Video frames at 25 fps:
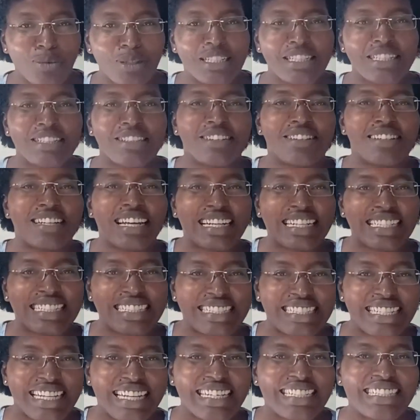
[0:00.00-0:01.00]
We did the United
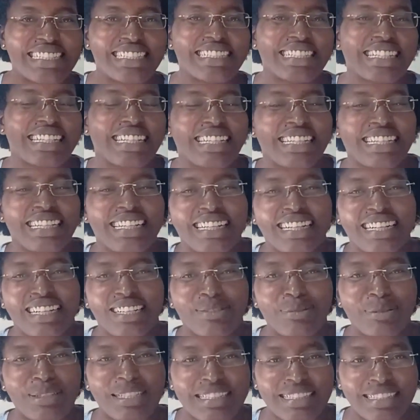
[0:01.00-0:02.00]
States
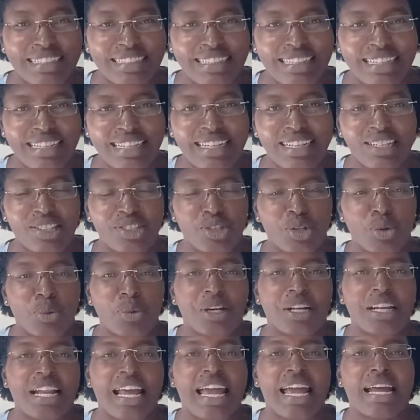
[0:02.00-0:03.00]
recently, so we're
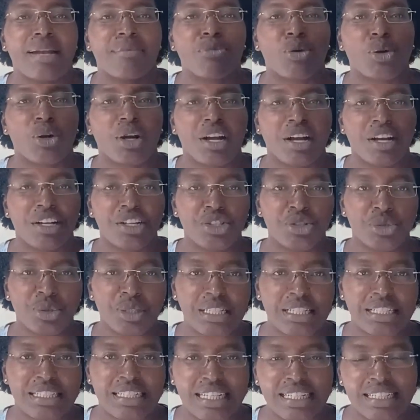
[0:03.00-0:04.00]
going to add more
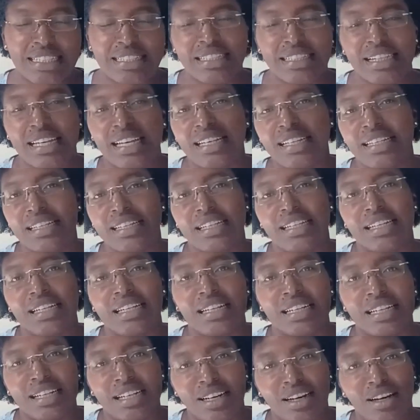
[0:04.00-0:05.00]
countries and send
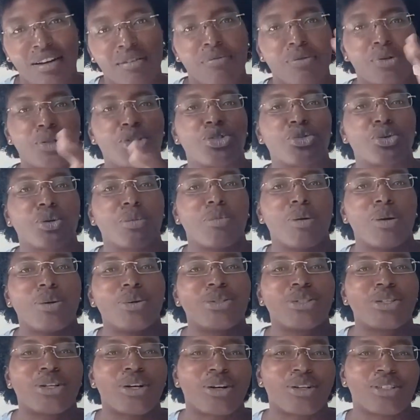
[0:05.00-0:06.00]
virtual
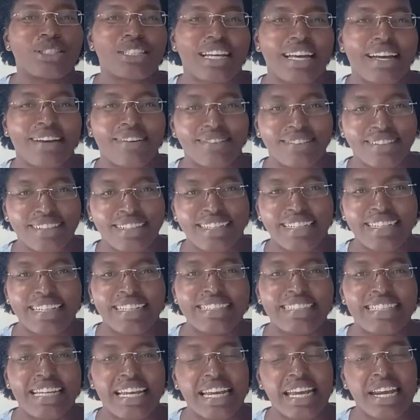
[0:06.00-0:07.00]
postcards out.
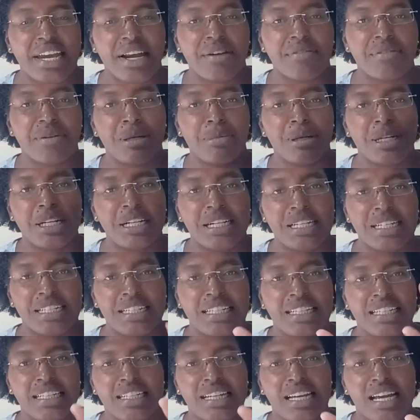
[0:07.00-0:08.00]
Take care, everybody.
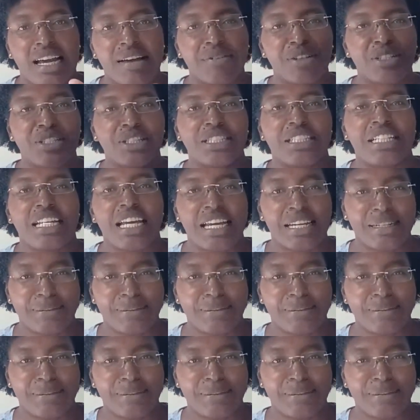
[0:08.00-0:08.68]
Have a good day.